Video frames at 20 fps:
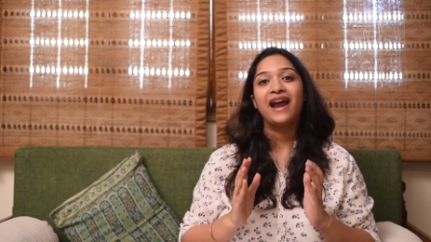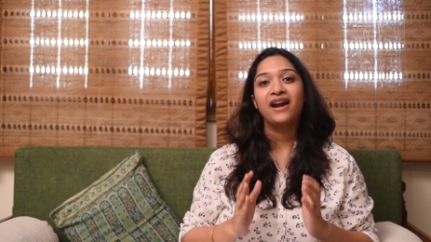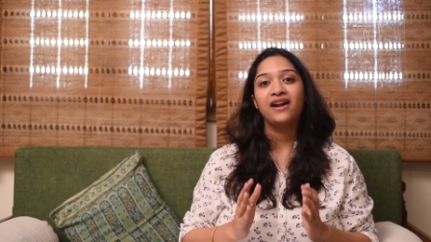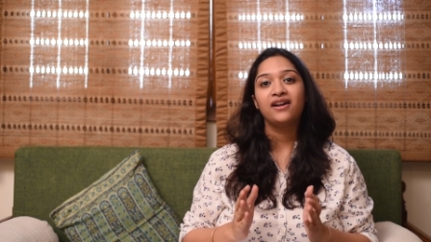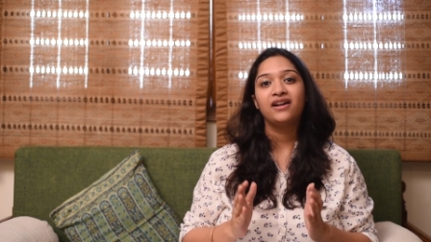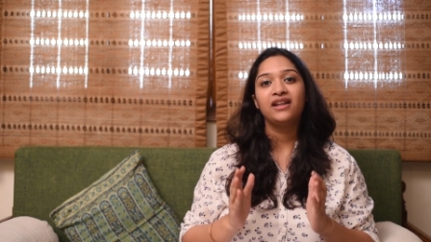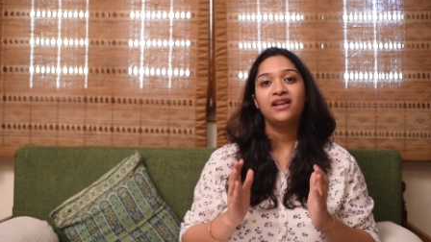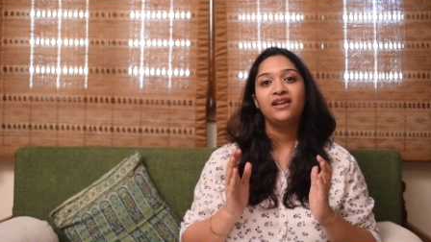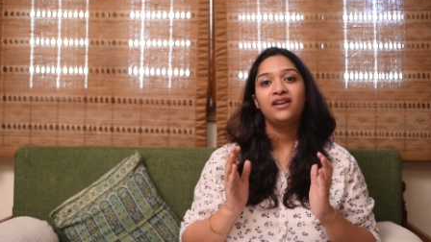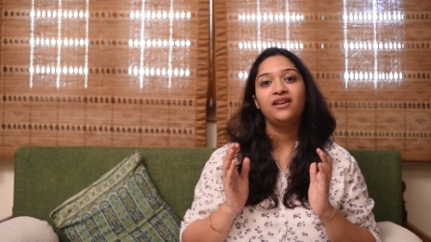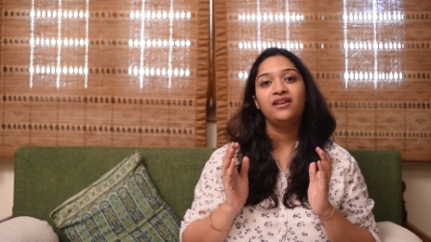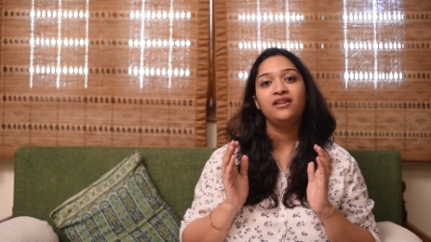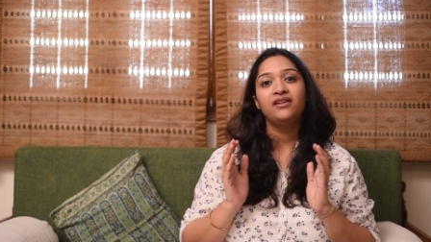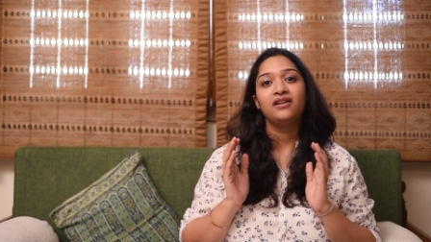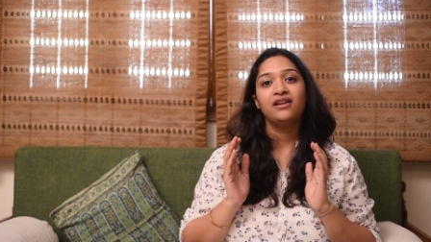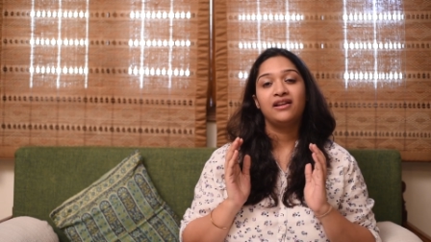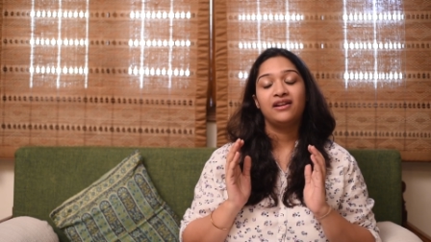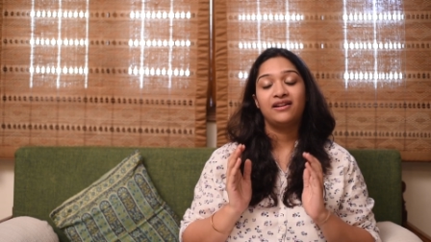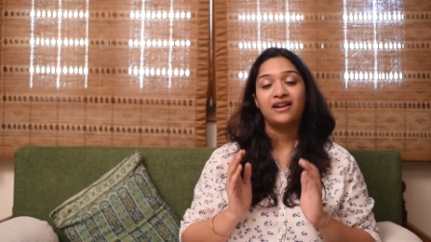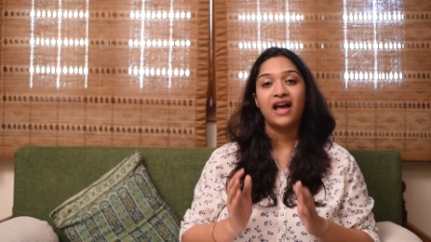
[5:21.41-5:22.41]

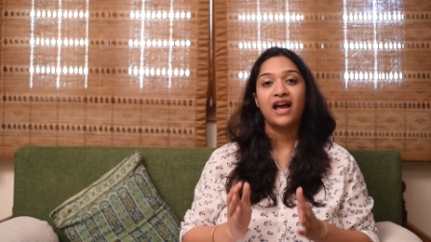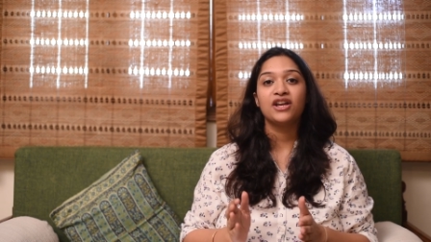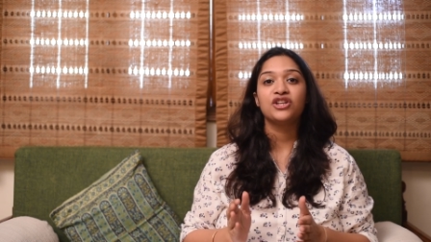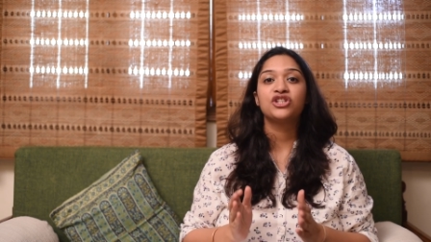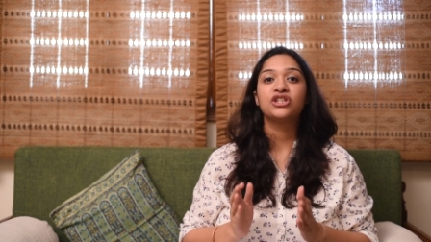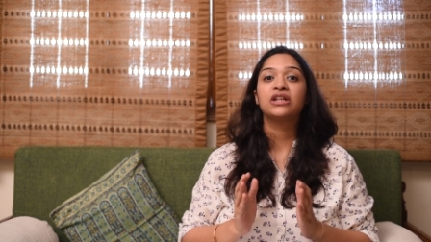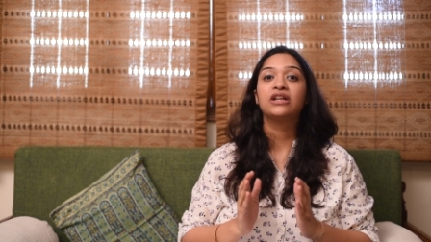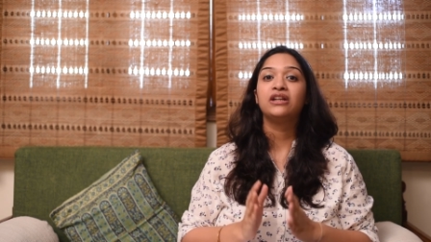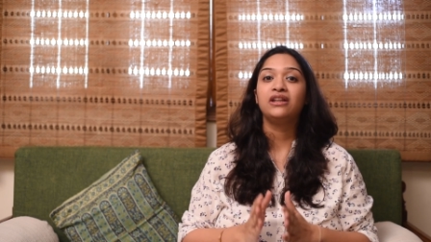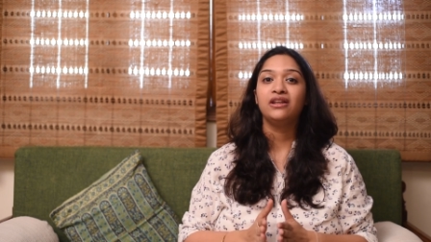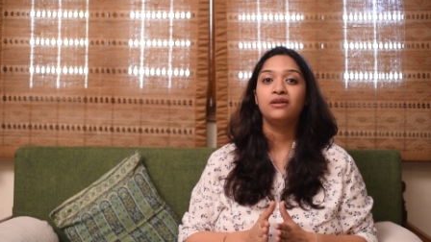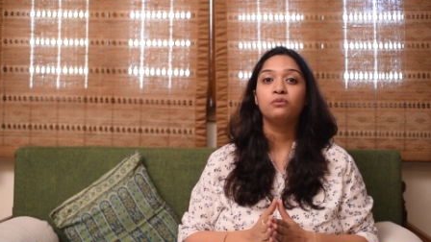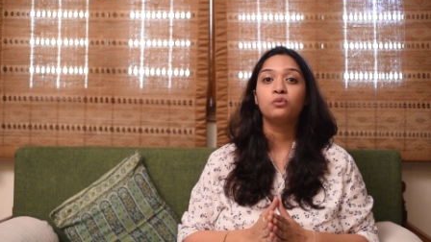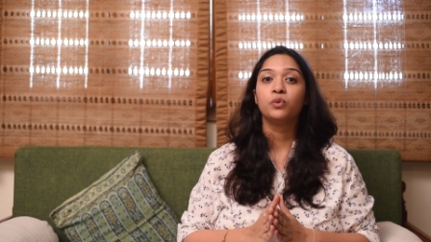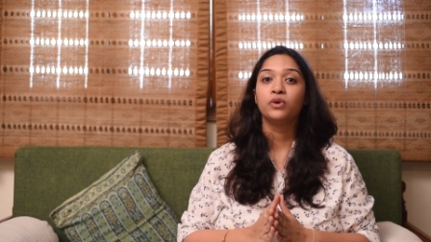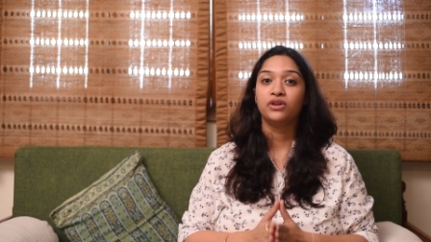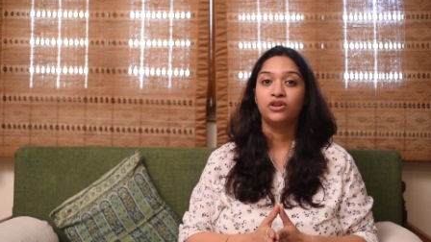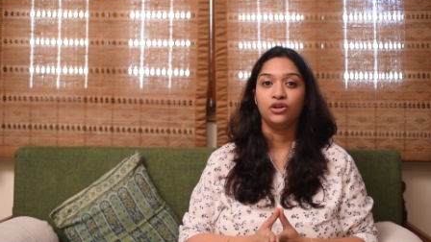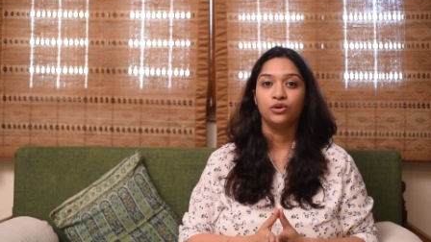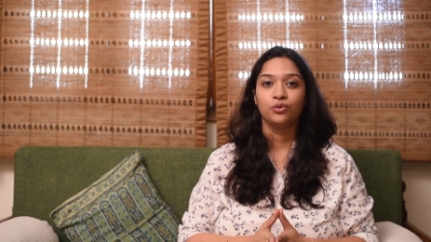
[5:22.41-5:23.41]
anti-rash cream
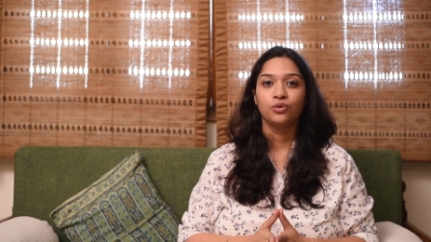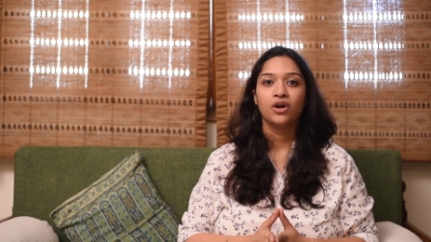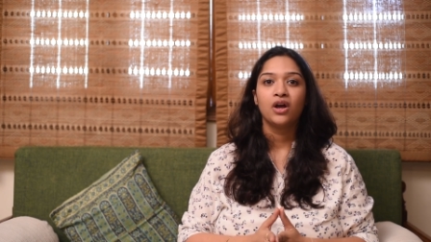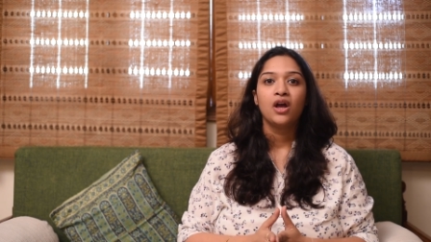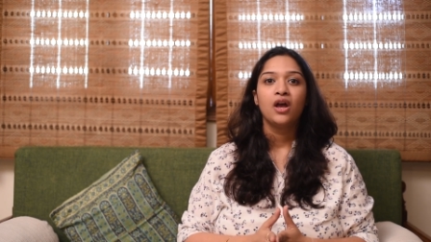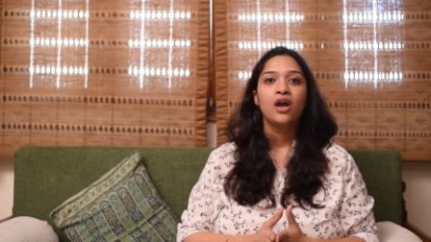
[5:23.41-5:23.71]
with you.